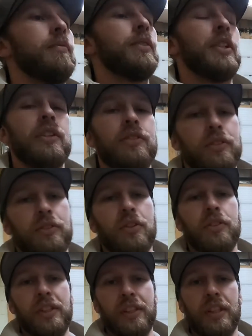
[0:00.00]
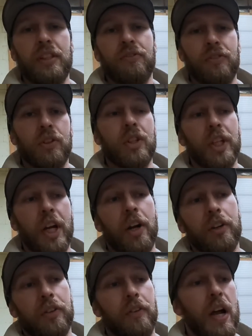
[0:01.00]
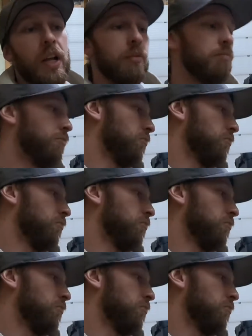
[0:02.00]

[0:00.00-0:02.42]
Diesels only need fuel and air to run.